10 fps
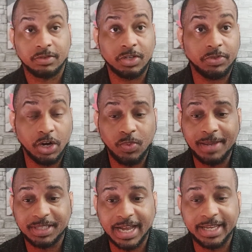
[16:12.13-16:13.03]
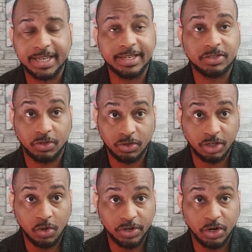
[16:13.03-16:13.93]
So their website is so you
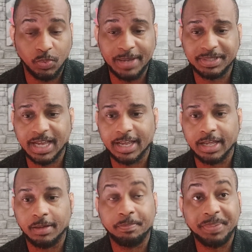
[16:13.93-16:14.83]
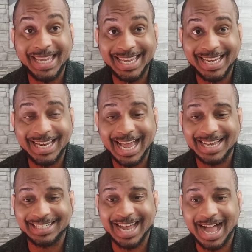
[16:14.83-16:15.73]
can go to their website
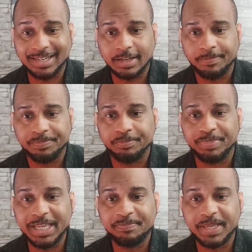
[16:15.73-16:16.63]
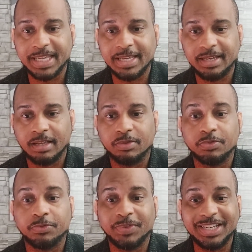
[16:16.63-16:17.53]

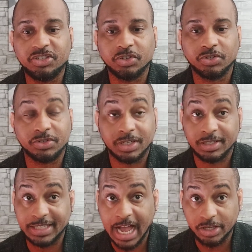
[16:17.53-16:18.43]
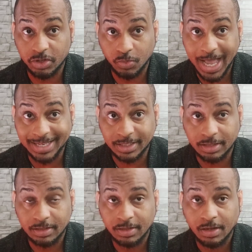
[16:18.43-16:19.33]

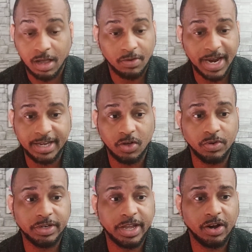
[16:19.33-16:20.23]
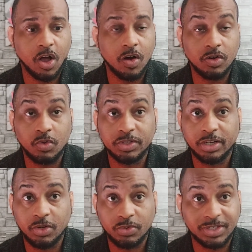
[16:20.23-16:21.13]
p.bpventures.us. All right, go to their articles
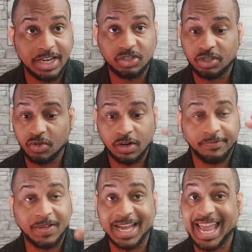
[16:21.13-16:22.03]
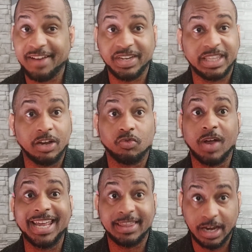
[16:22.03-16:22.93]
and news section. You're gonna find everything
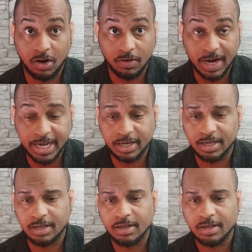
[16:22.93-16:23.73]
right there. All right.